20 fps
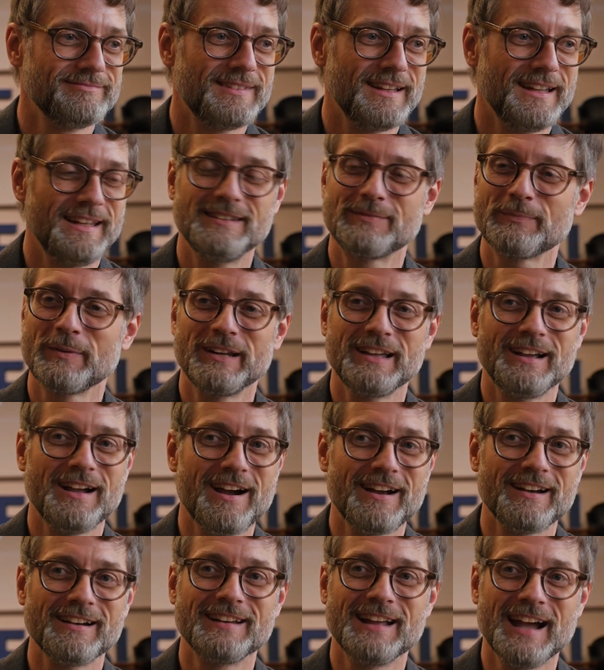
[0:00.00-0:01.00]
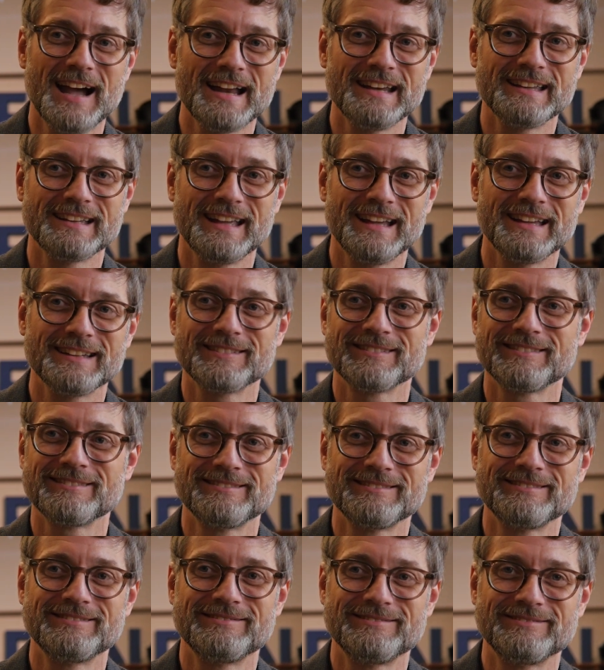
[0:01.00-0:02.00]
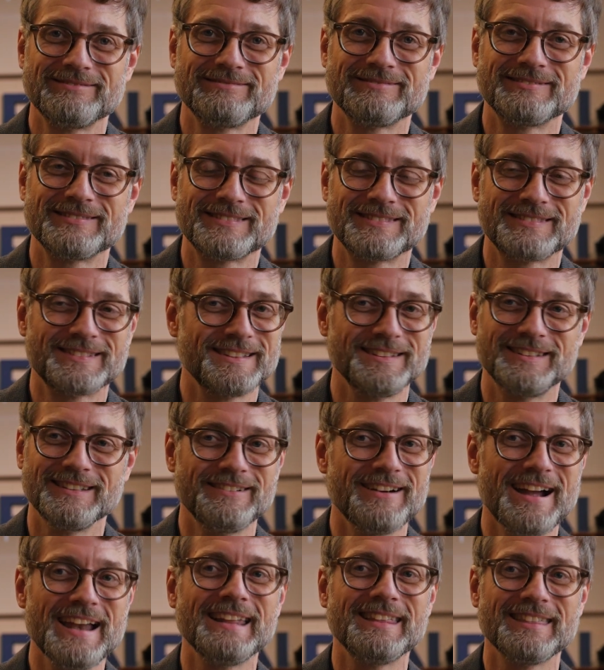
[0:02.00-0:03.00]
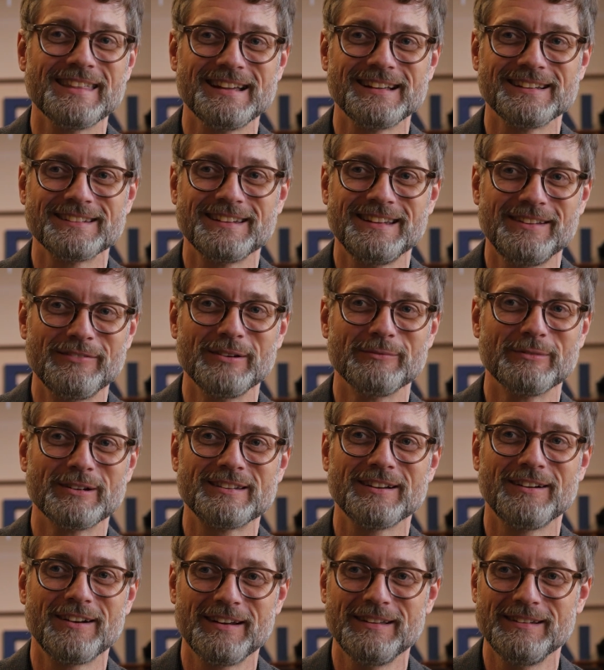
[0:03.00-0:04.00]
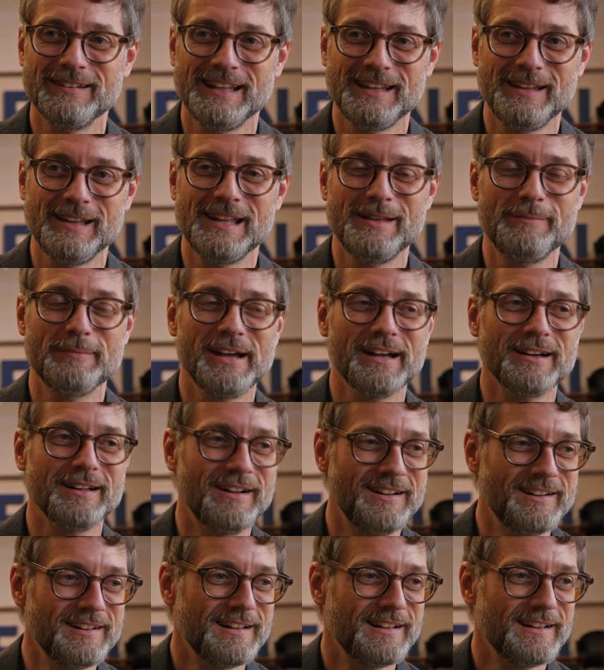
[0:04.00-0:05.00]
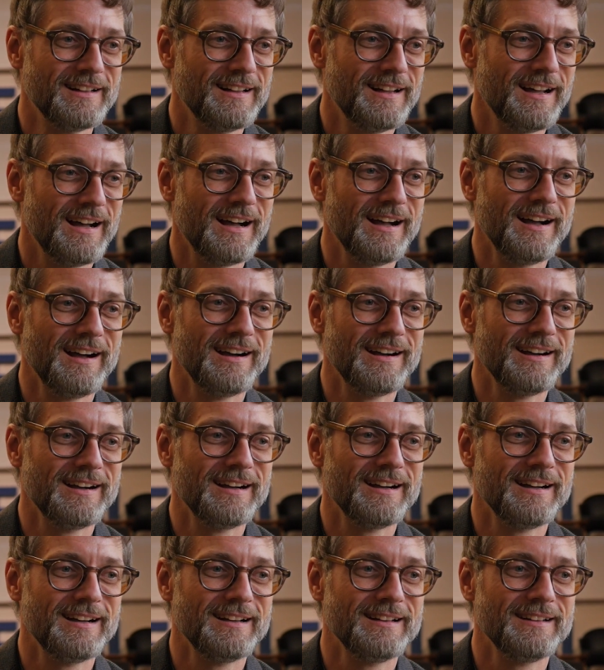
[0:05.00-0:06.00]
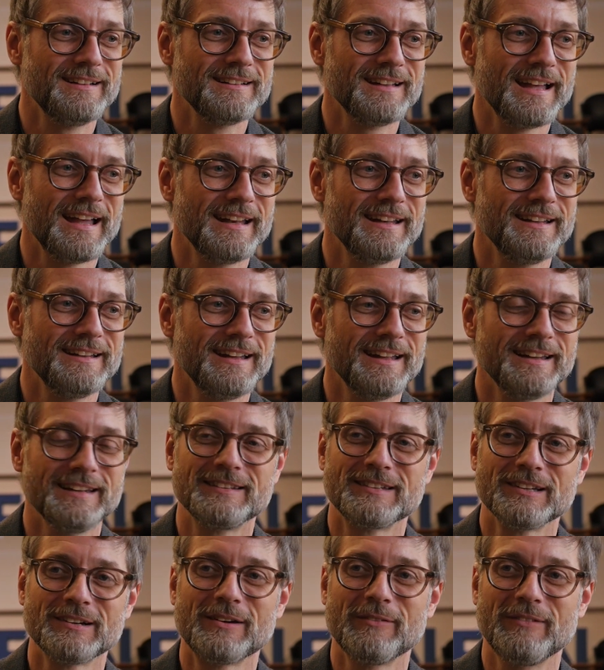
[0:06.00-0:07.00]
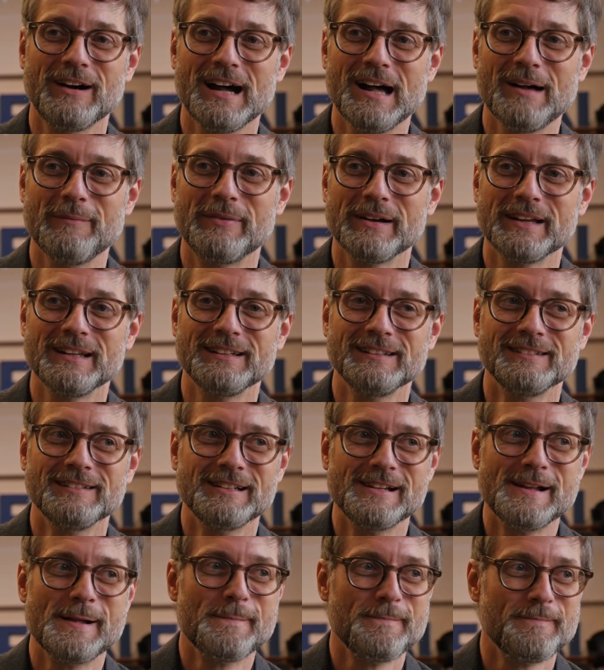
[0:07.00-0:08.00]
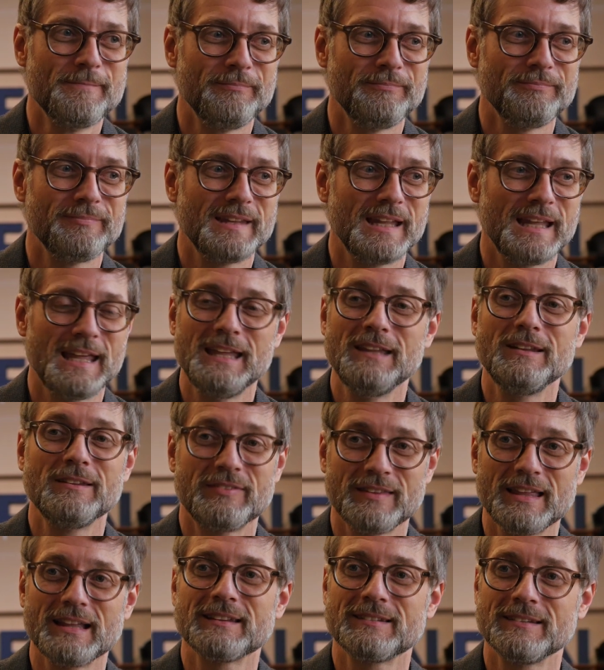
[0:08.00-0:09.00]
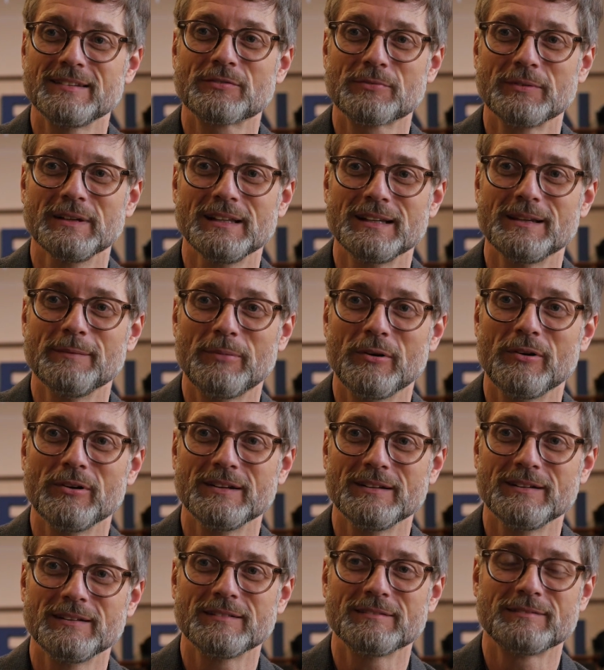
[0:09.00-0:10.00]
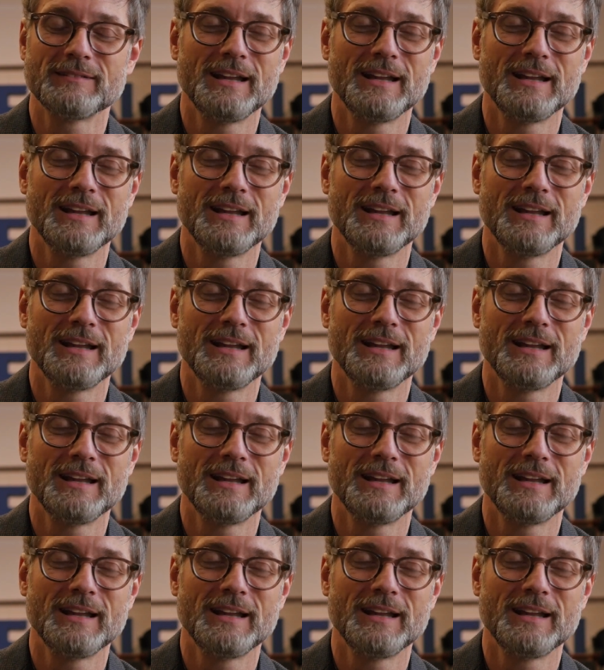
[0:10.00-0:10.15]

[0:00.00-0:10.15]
He's a pretty hard guy to get to do anything, to even return an email. And it took a while, but he thinks it's really important.